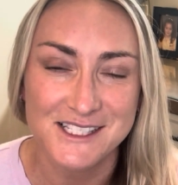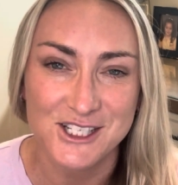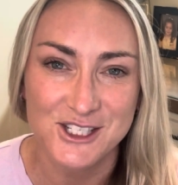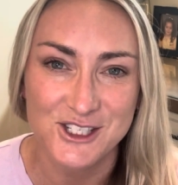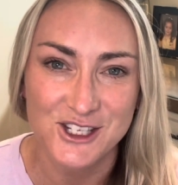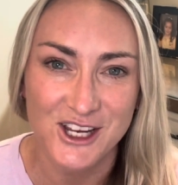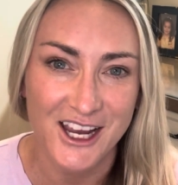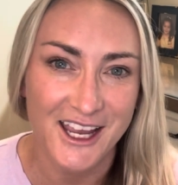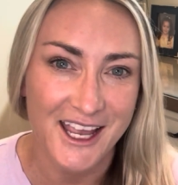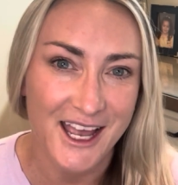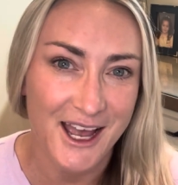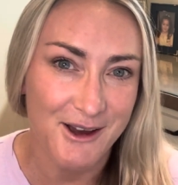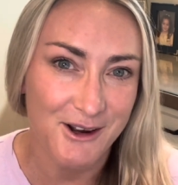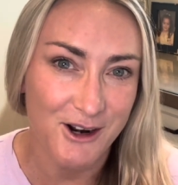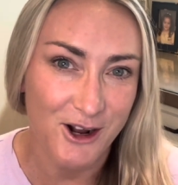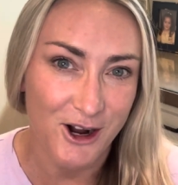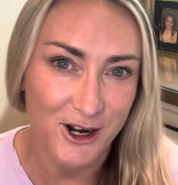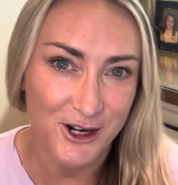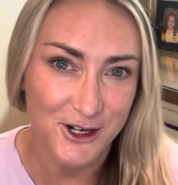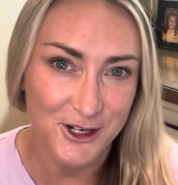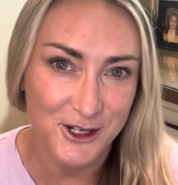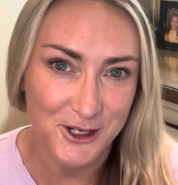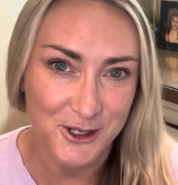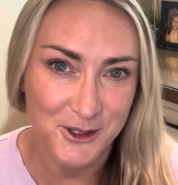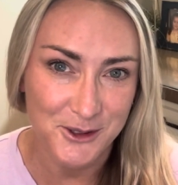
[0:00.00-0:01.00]
to check out our
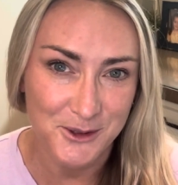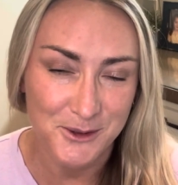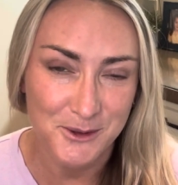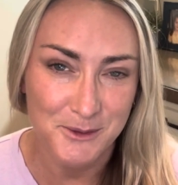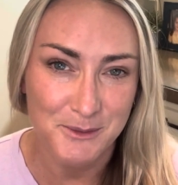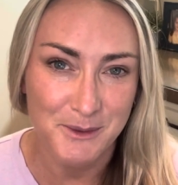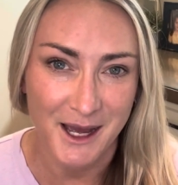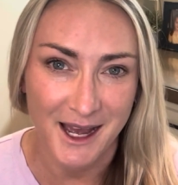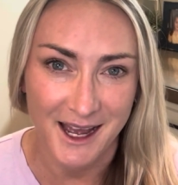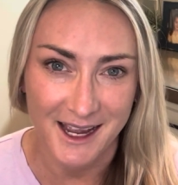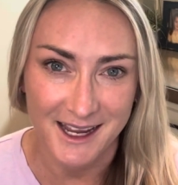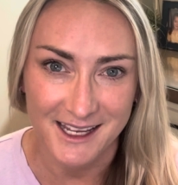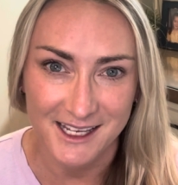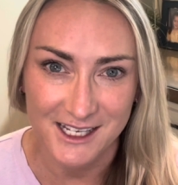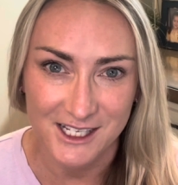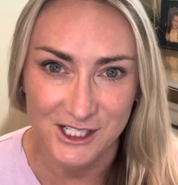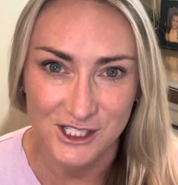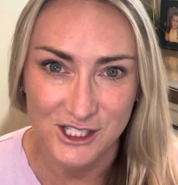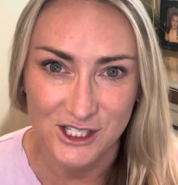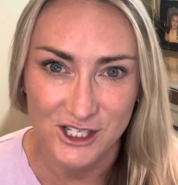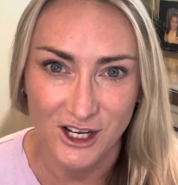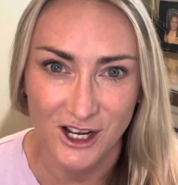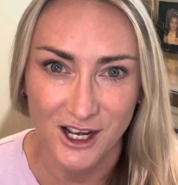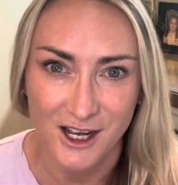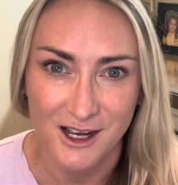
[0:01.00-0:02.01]
new
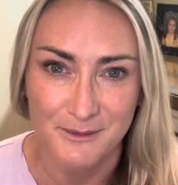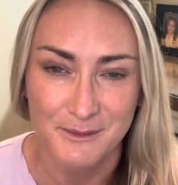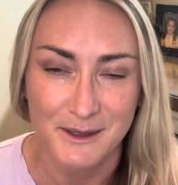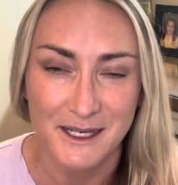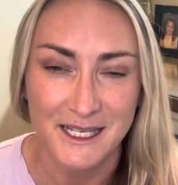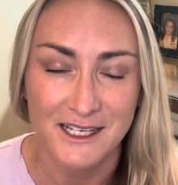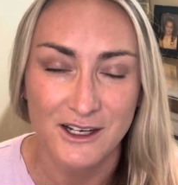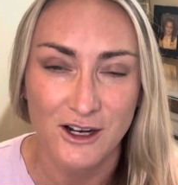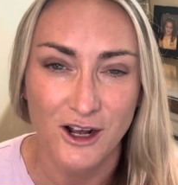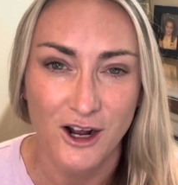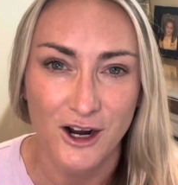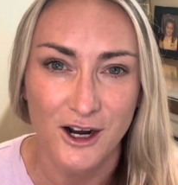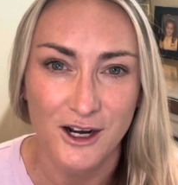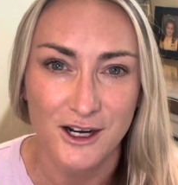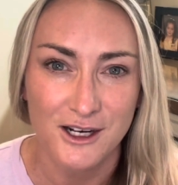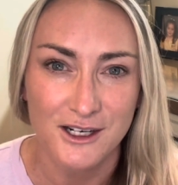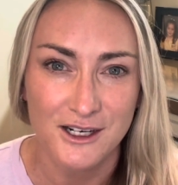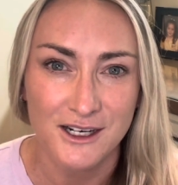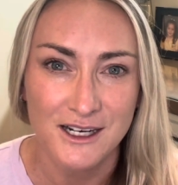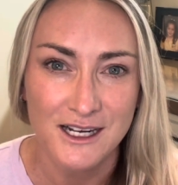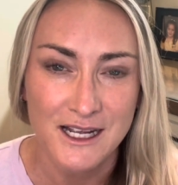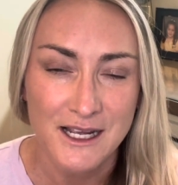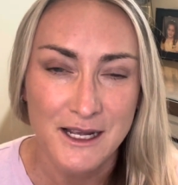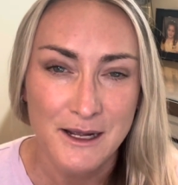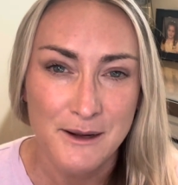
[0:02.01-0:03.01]
package in our